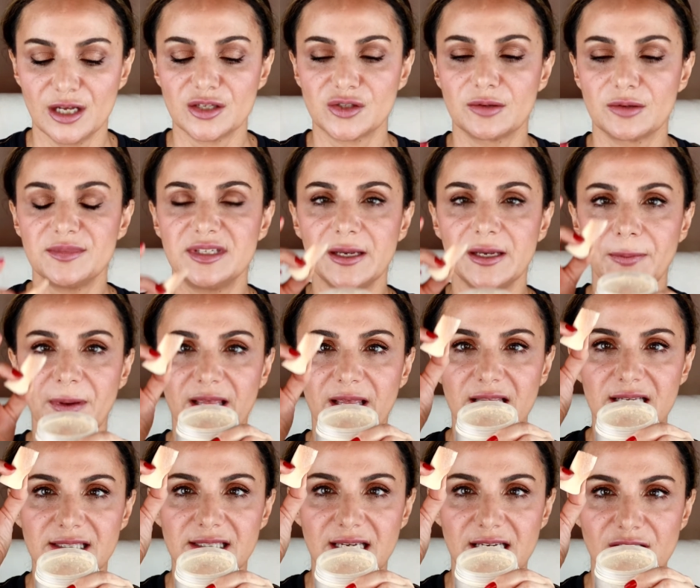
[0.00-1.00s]
So I'm dipping
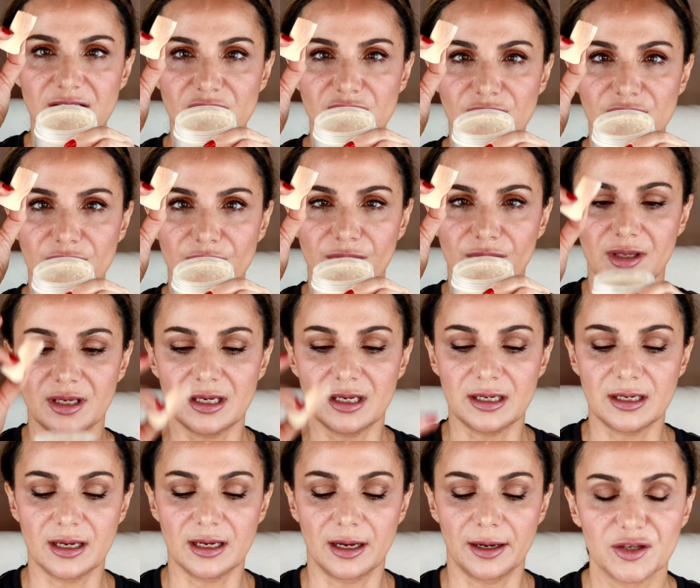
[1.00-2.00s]
this into
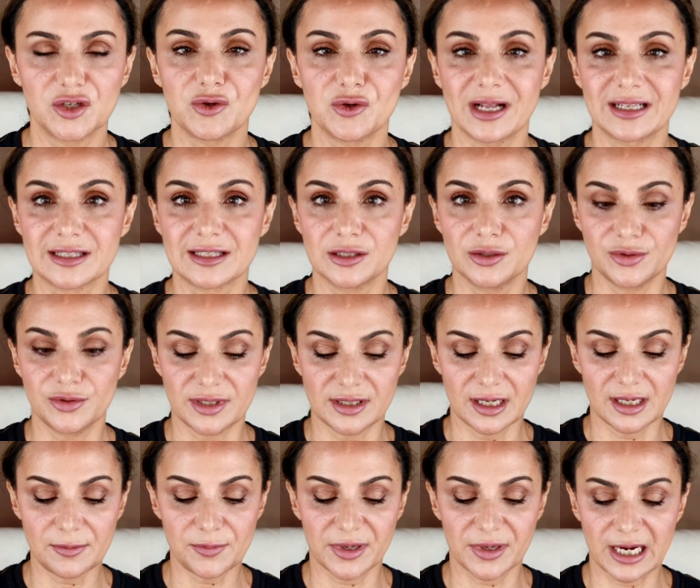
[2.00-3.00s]
the
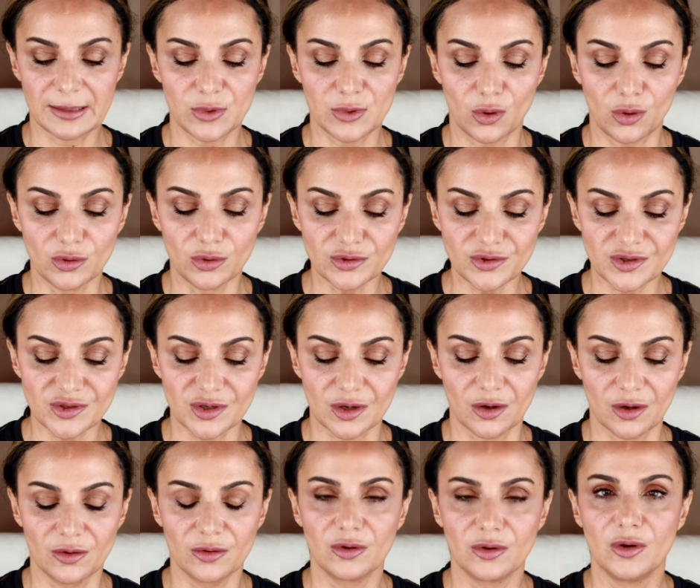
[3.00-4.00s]
translucent, but I'm
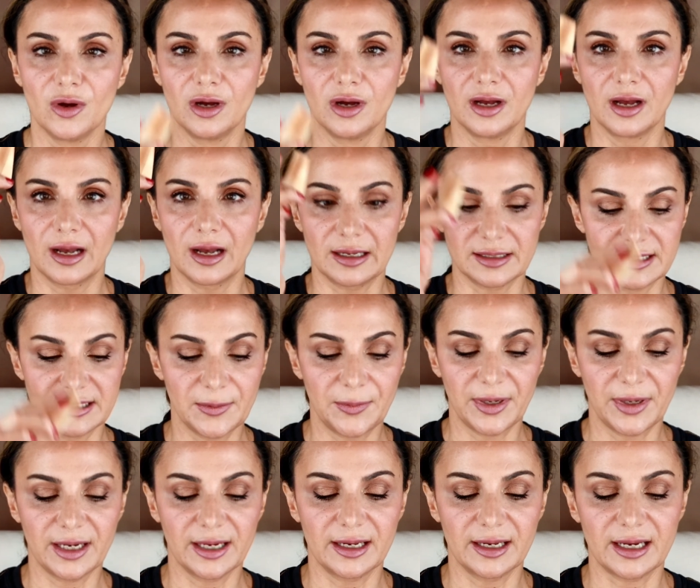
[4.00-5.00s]
also
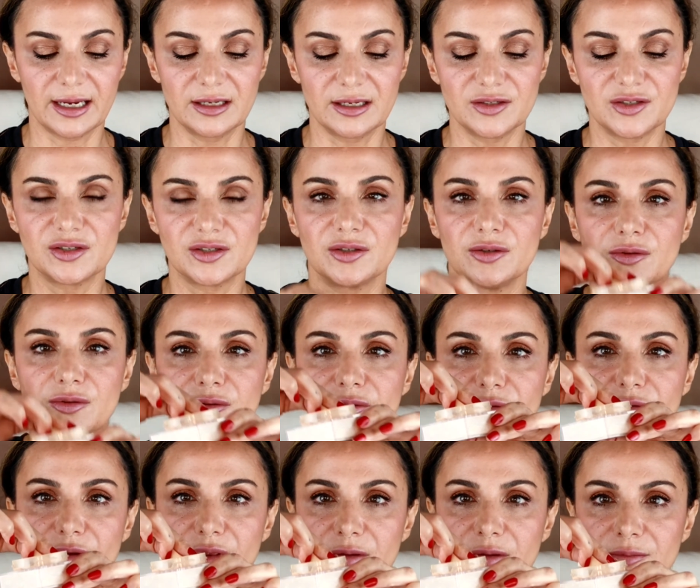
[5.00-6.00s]
dipping it into
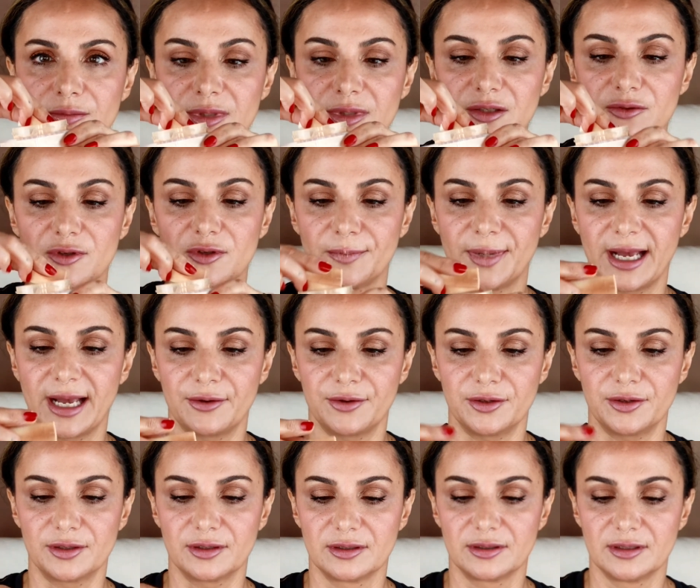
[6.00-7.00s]
the mineral
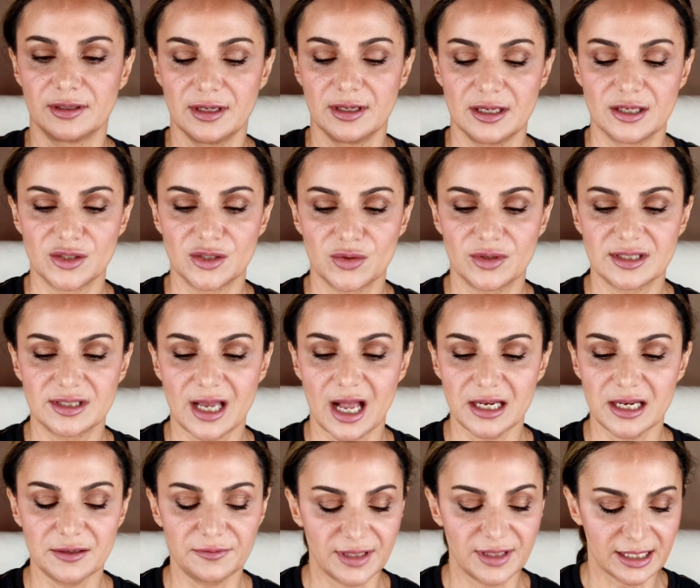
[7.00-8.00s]
powder. So it's
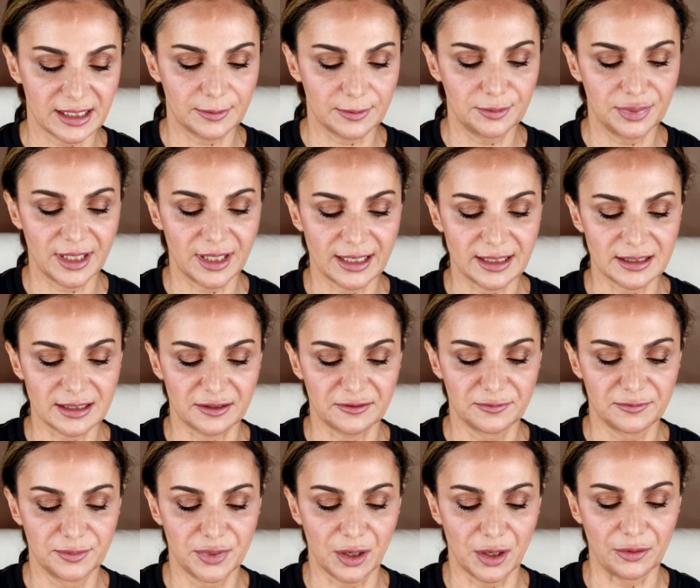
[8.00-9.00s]
kind of like a blend
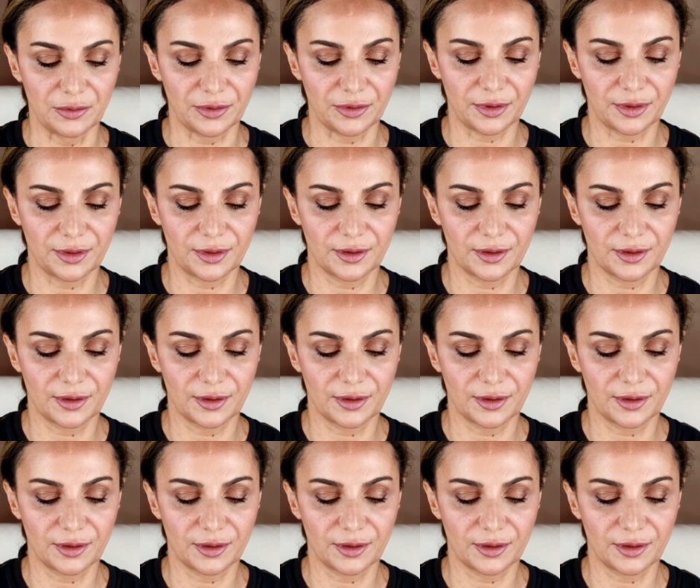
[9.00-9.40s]
of both.